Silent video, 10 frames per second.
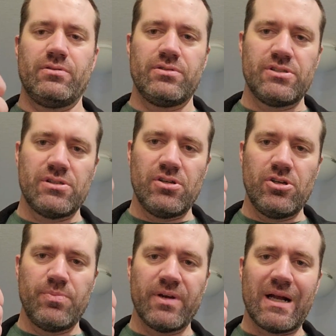
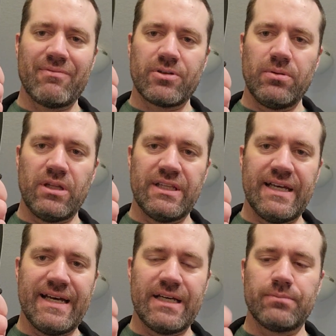Super comfortable in the
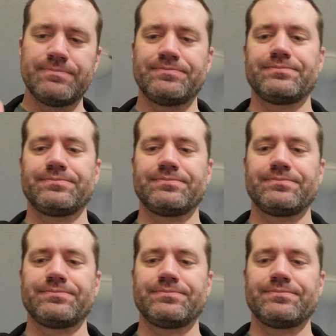hand.